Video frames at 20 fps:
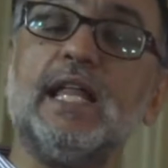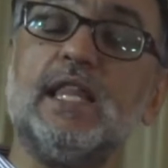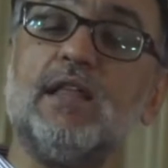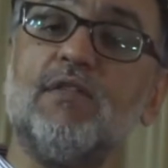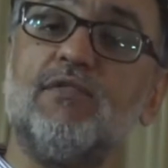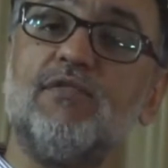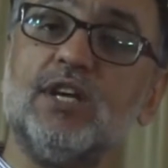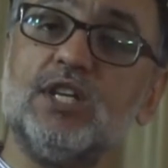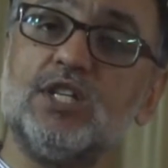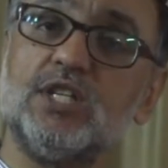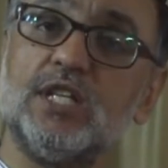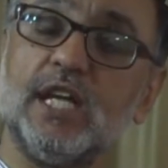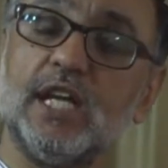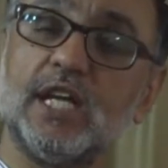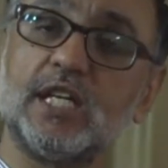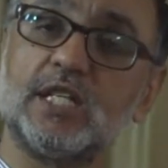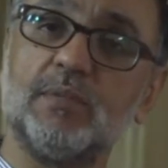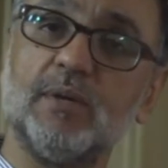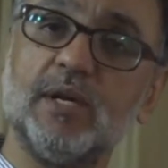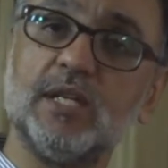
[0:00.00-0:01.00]
the first year
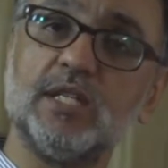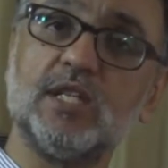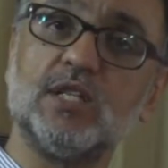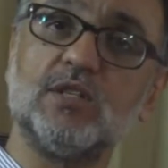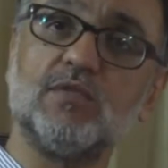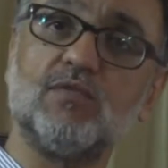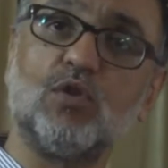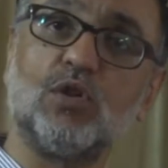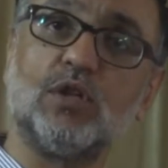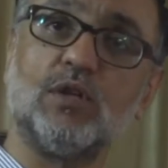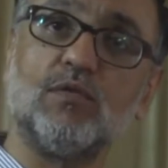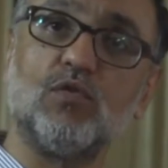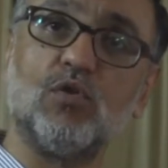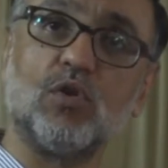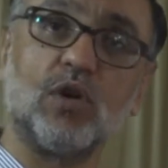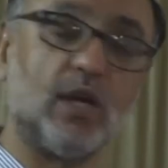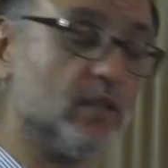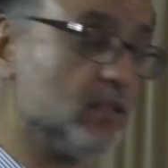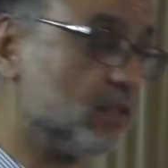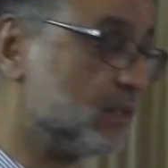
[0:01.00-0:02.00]
expense is
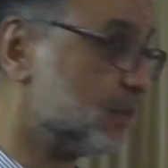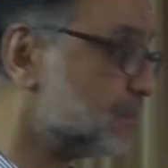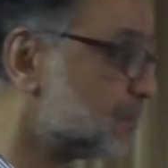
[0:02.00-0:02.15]
$4,400.